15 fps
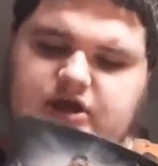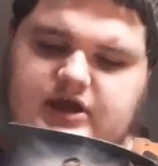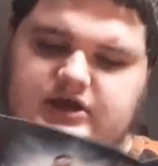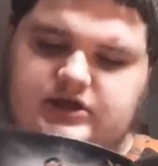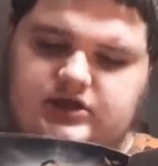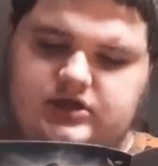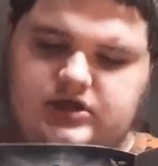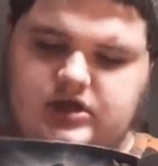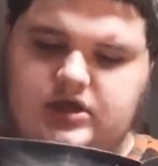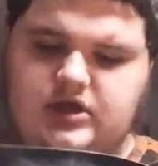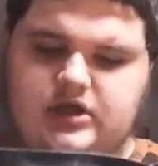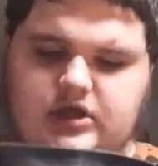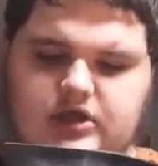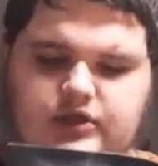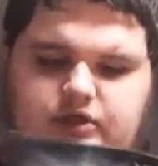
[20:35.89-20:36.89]
The
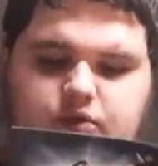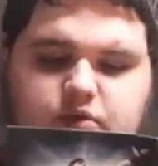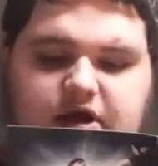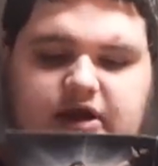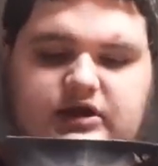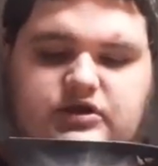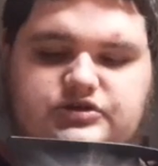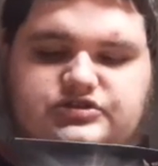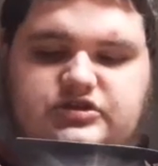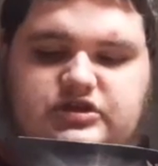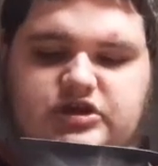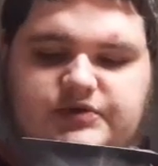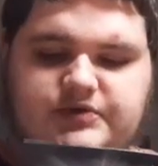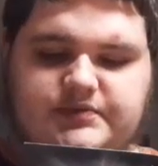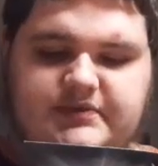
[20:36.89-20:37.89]
Rockers, a
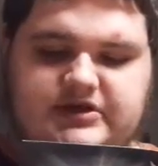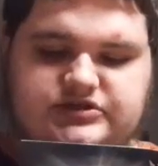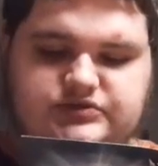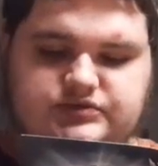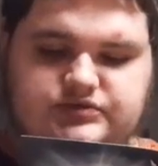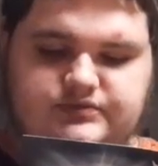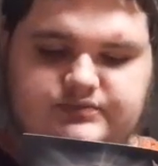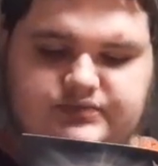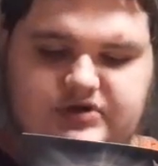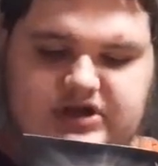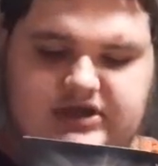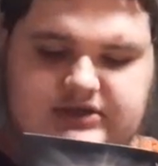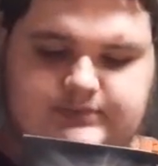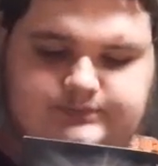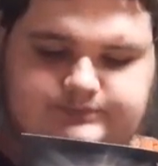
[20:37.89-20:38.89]
couple matches with
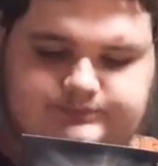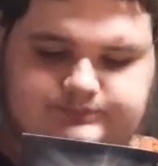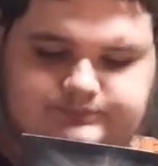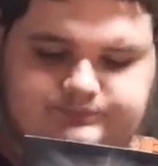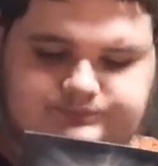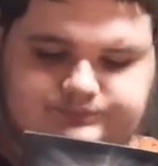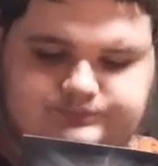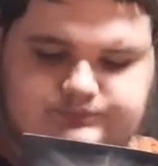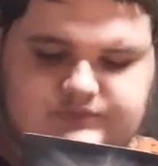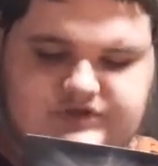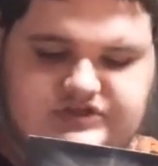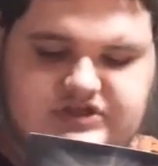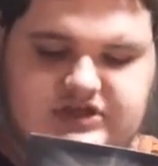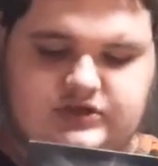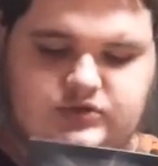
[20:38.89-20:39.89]
Brett,
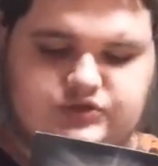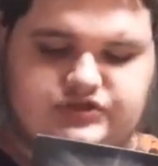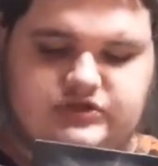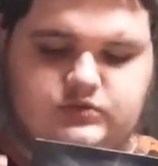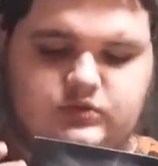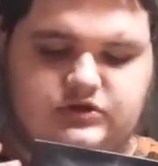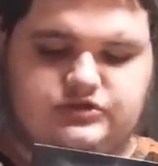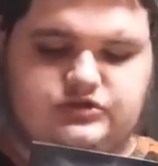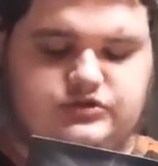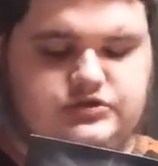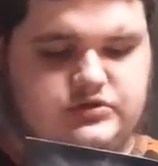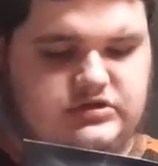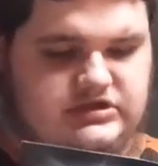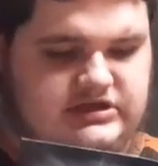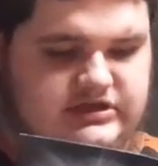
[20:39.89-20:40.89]
Psycho Sid,
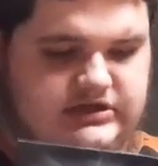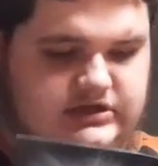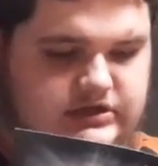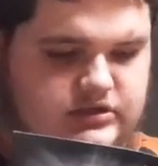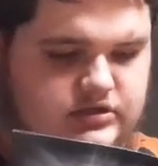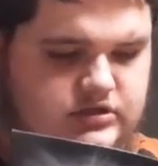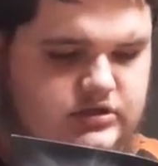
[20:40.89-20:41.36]
1-2-3 Kid.